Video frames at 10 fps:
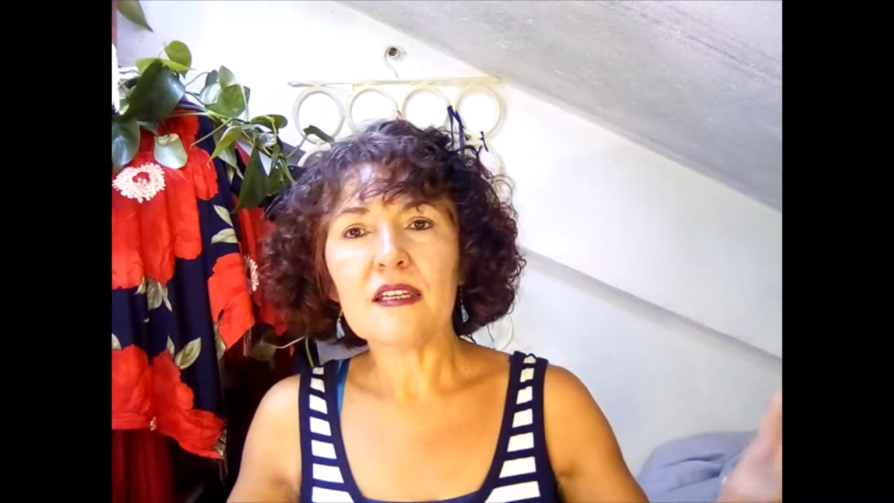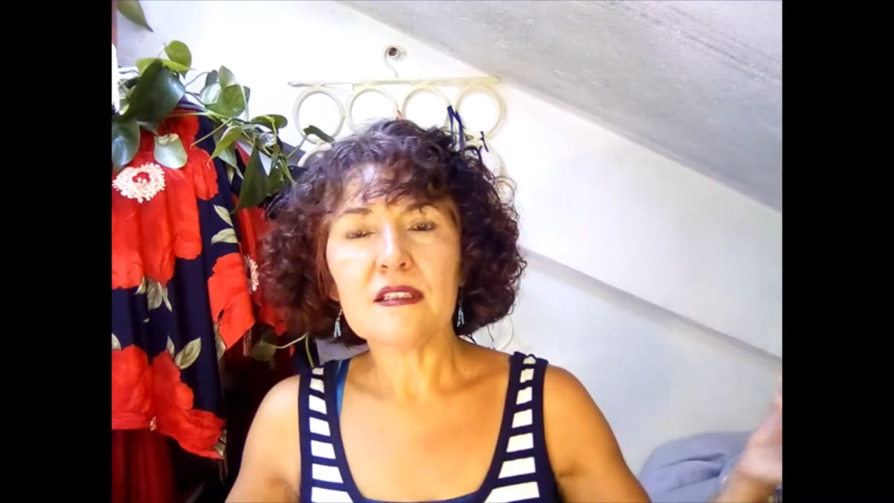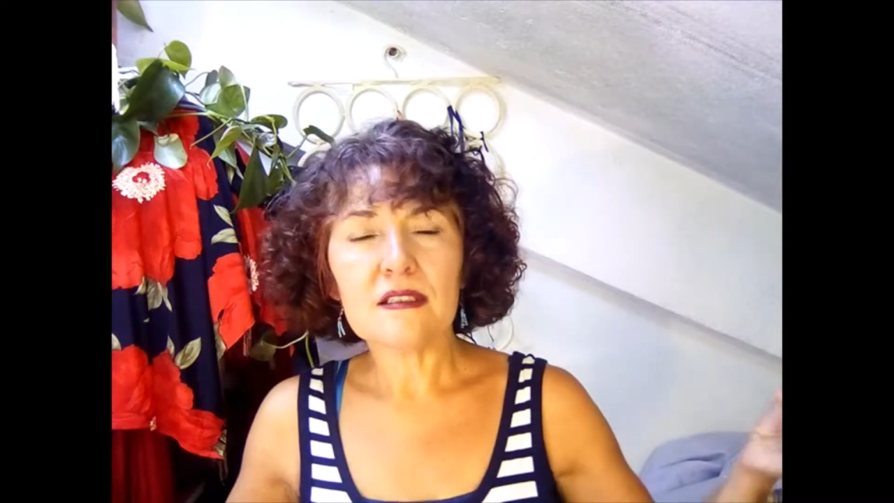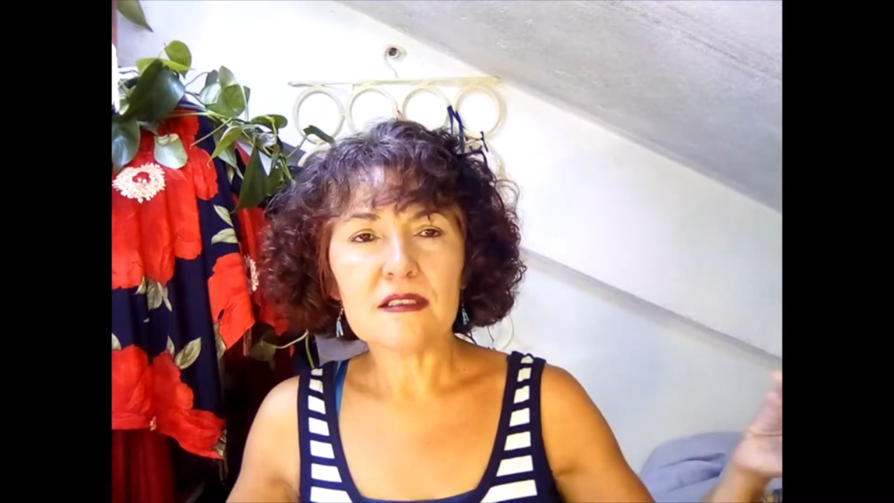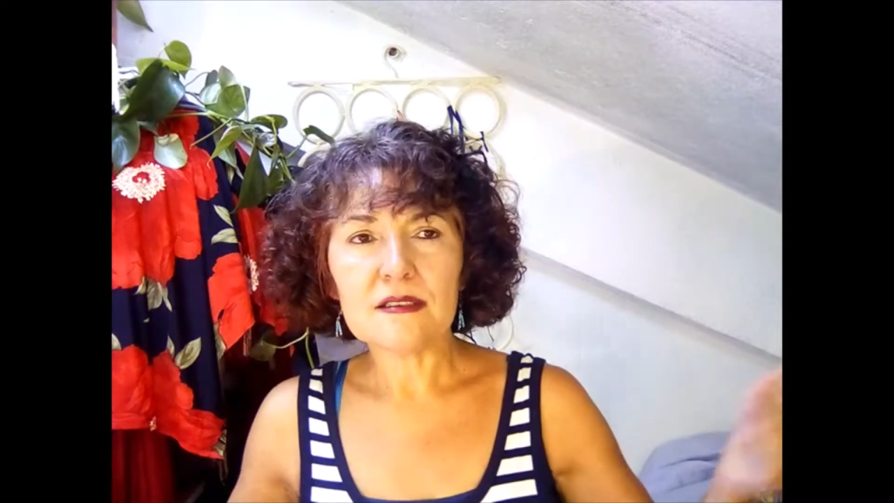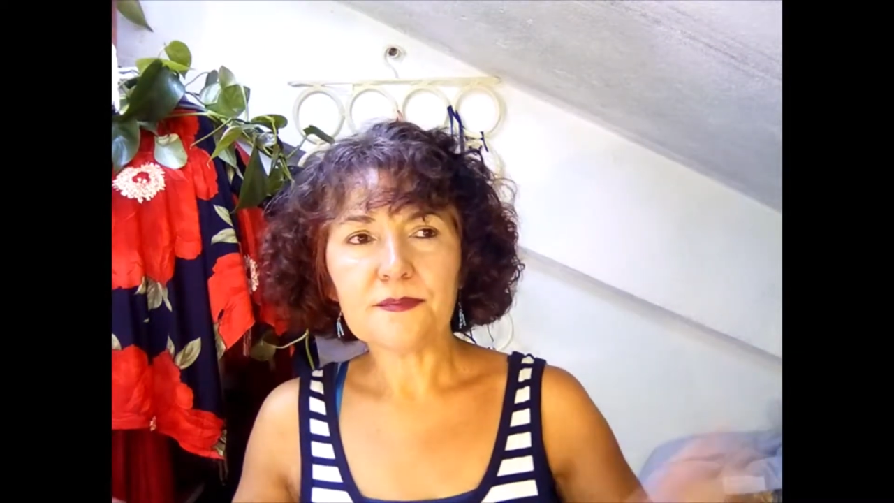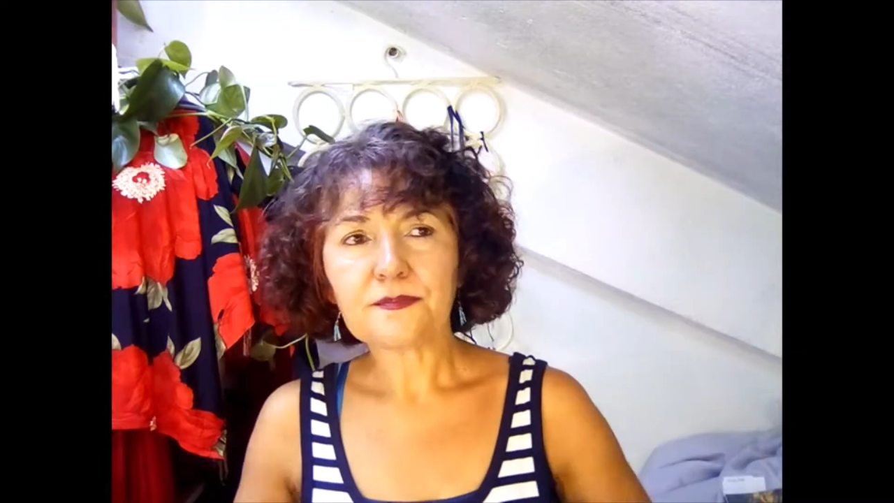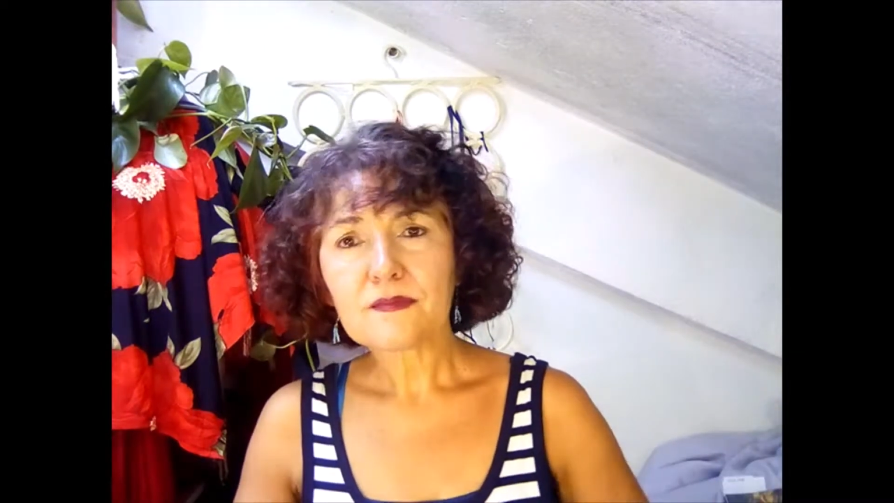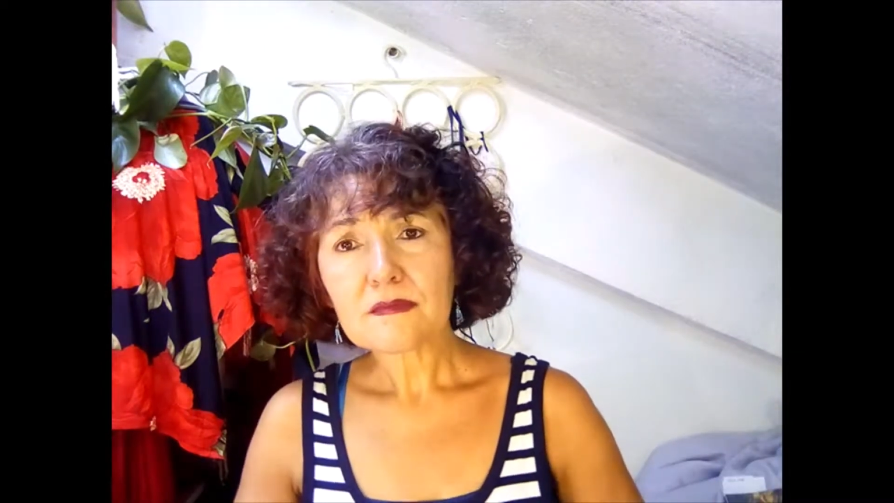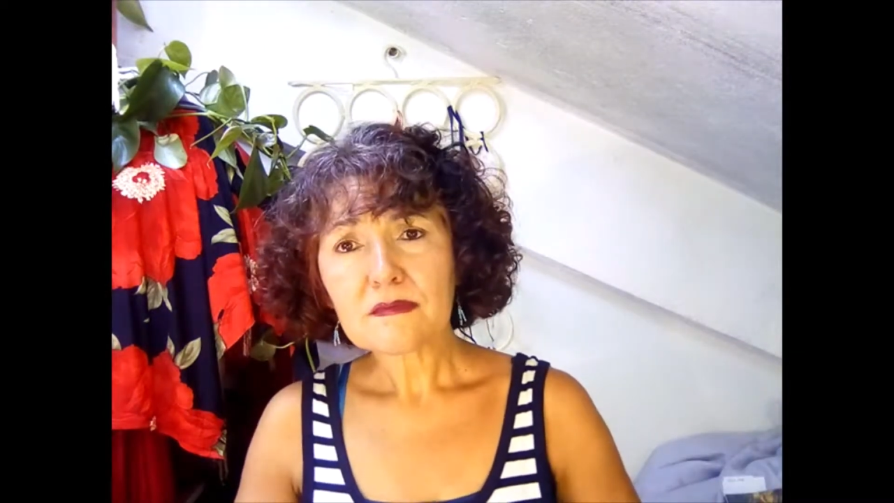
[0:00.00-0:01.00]

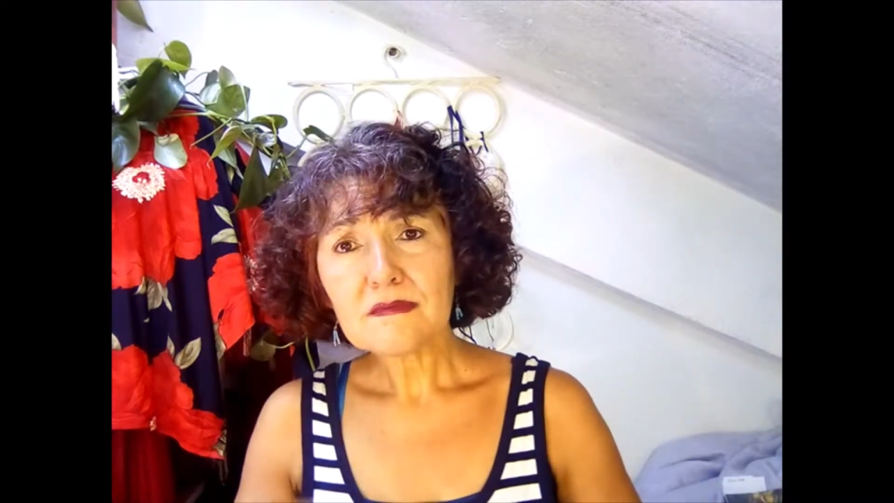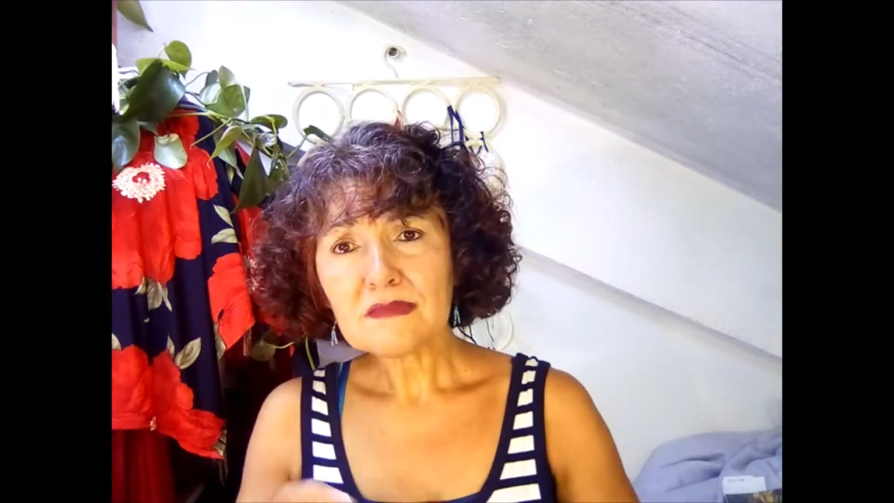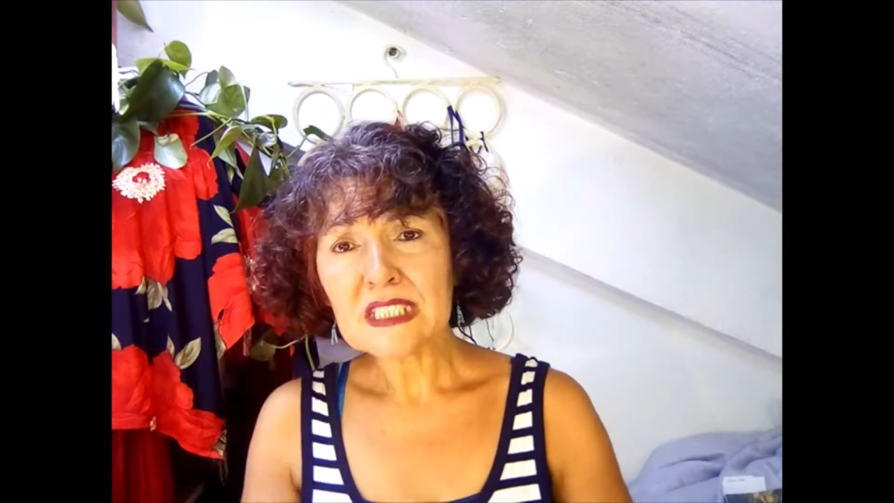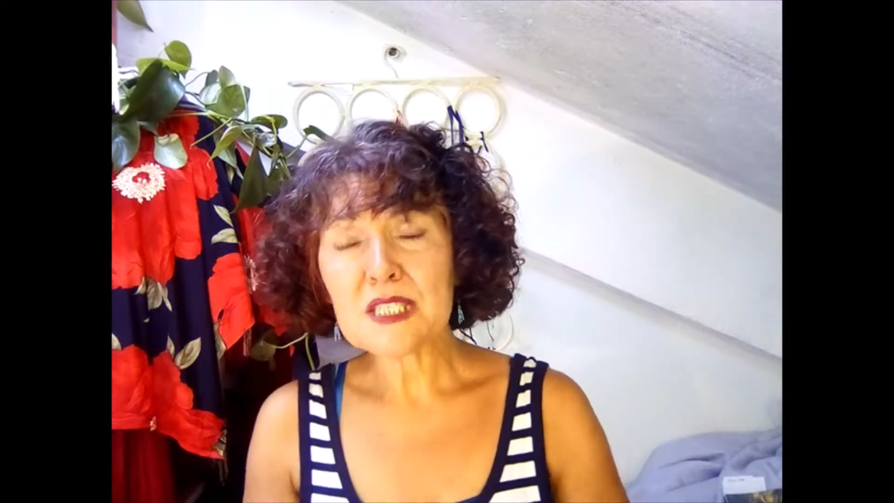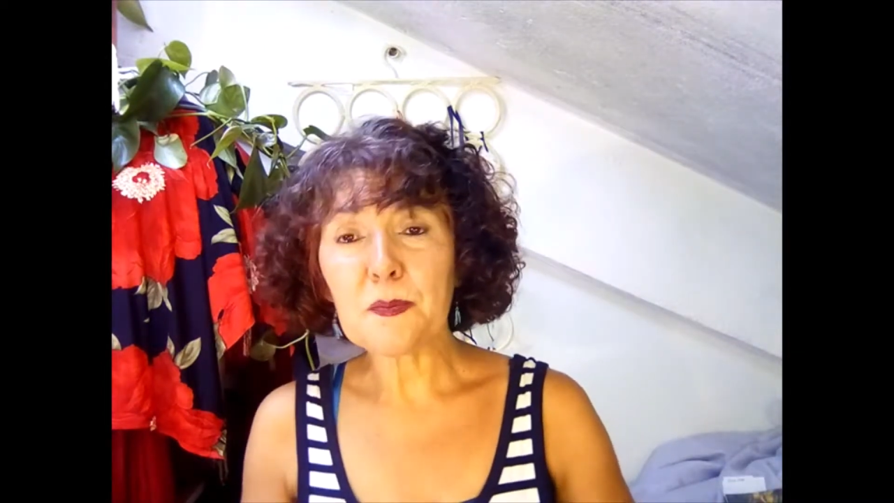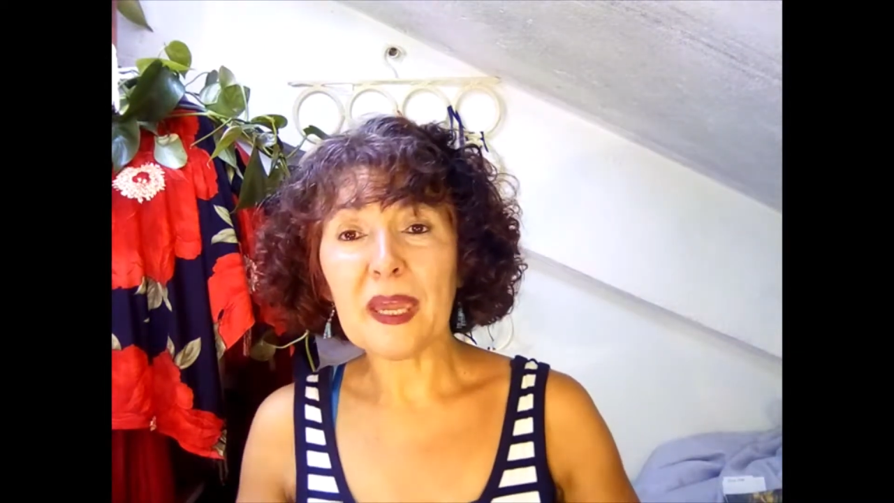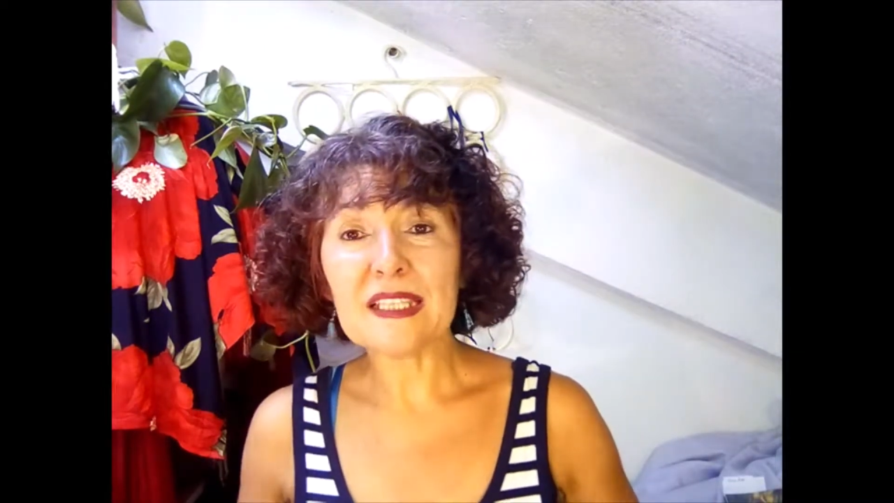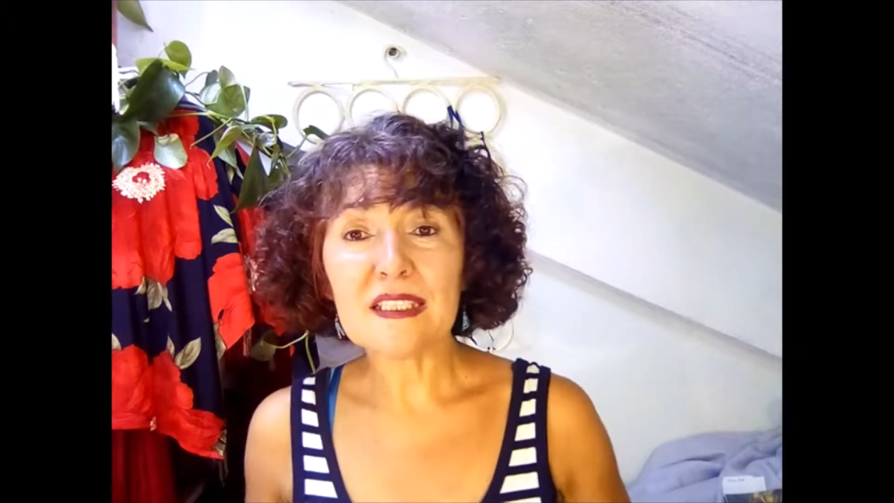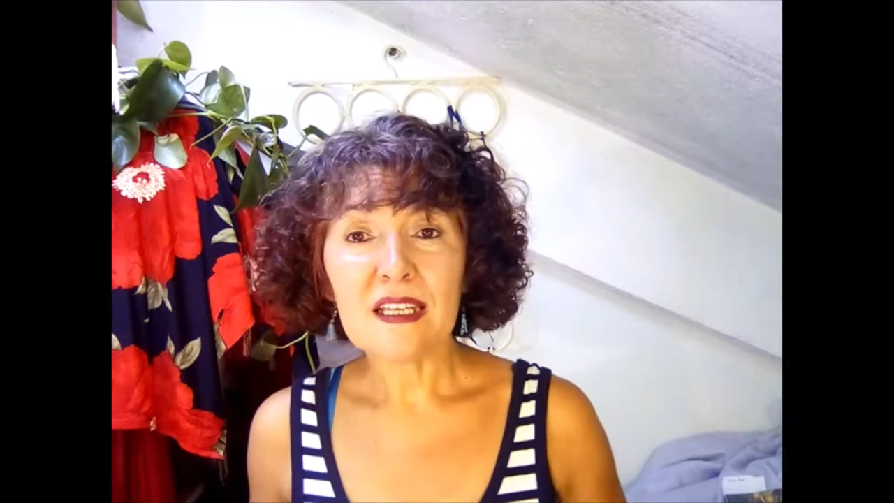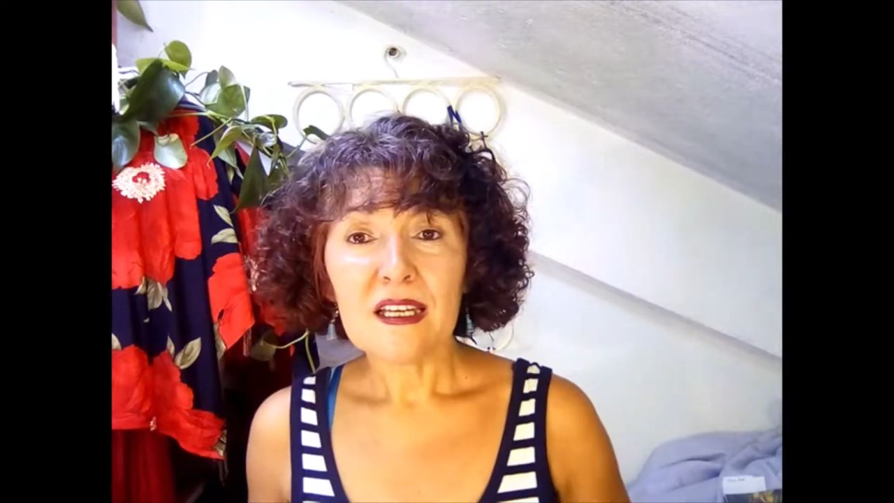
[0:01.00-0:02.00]
he didn't
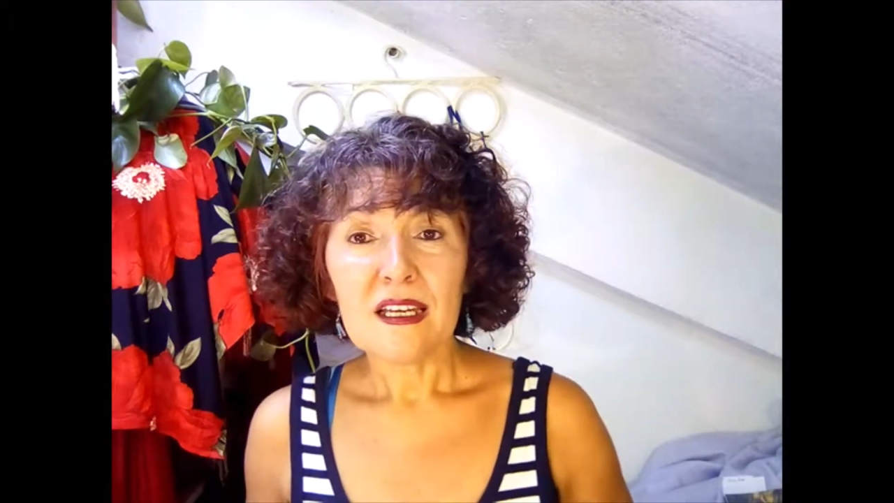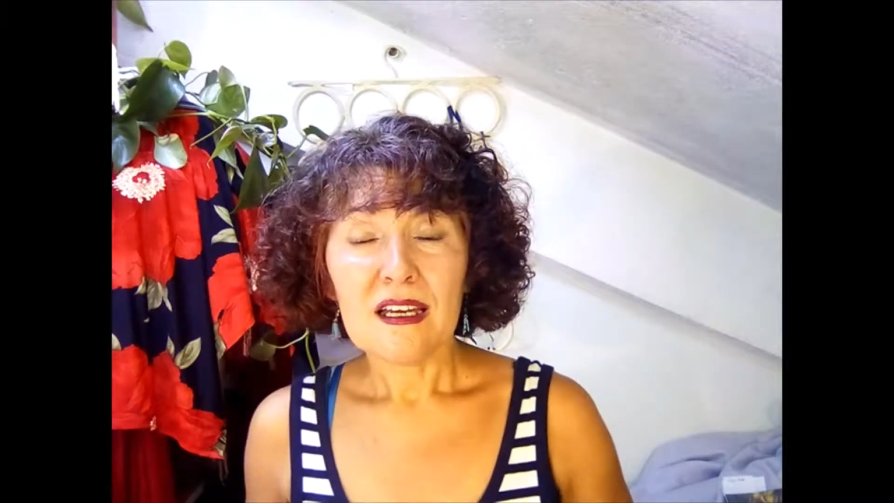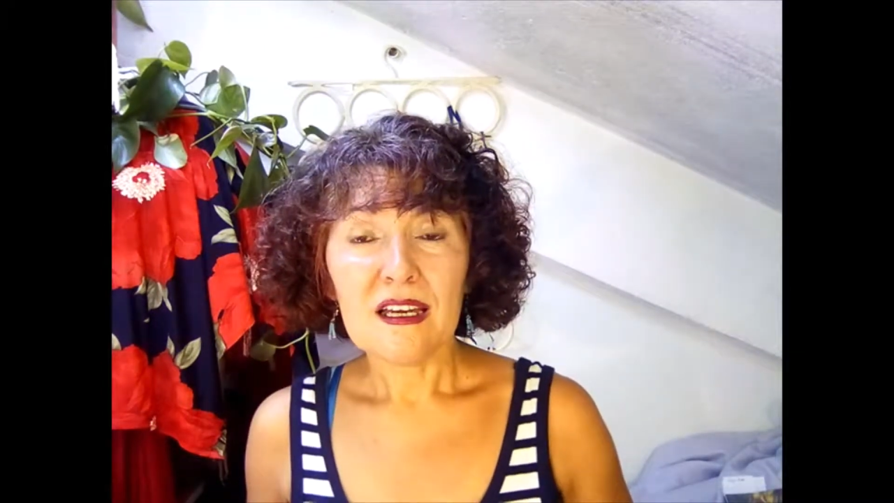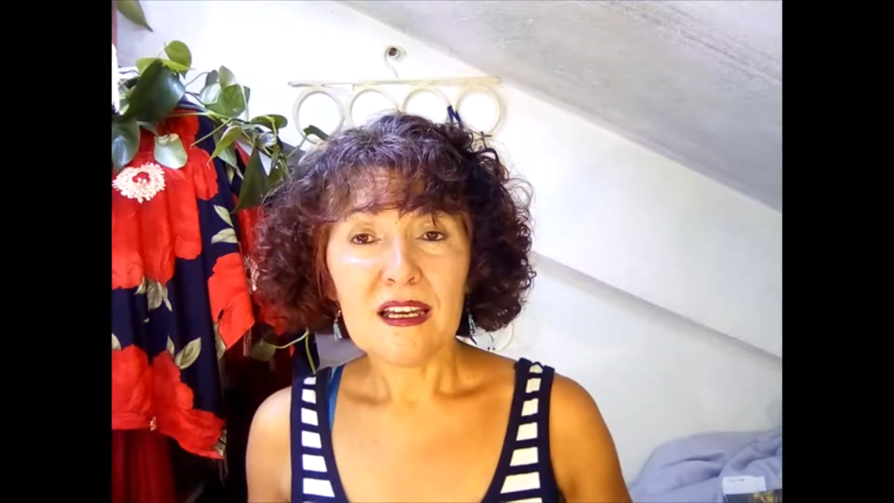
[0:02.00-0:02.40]
enjoy, was the